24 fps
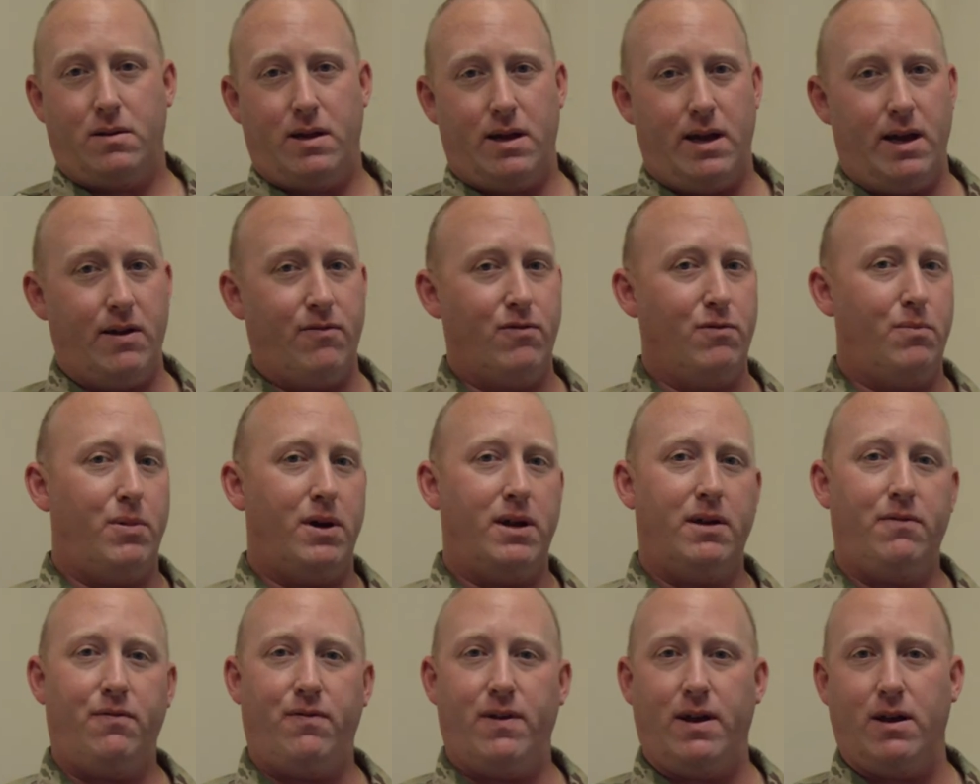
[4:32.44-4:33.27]

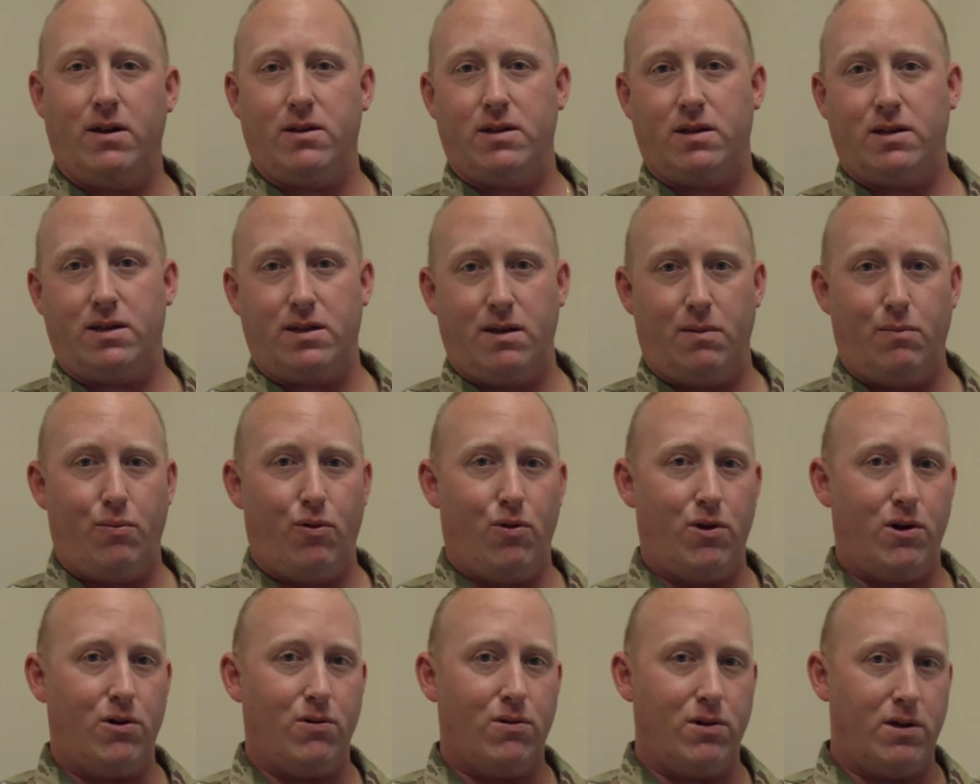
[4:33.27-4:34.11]
everybody fails at some
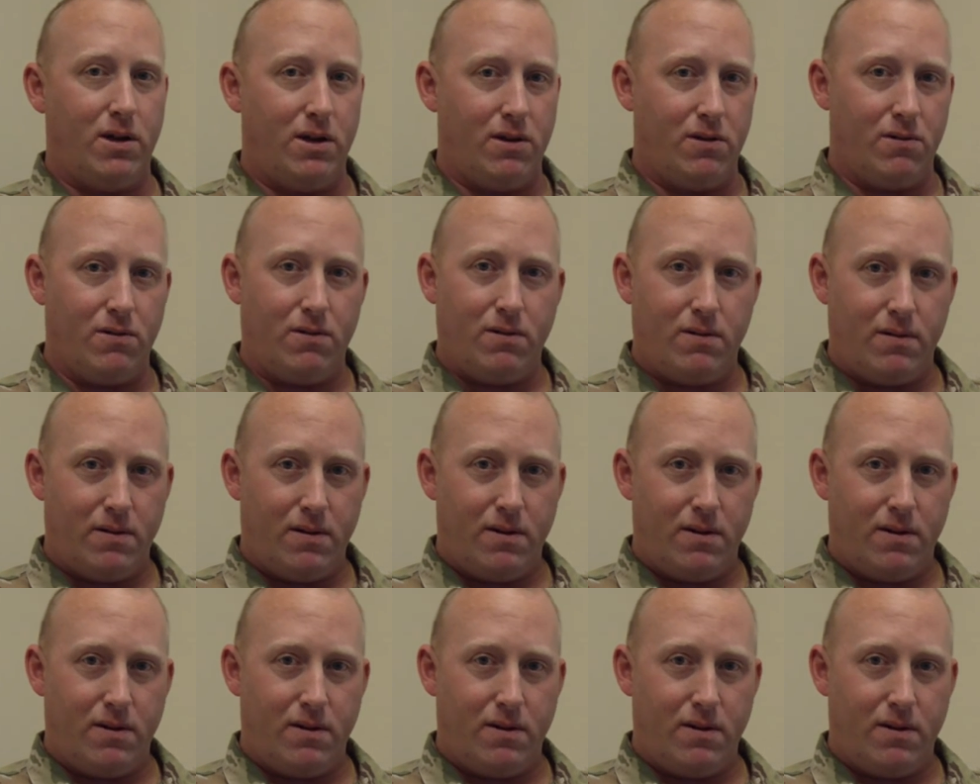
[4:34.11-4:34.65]
point or another.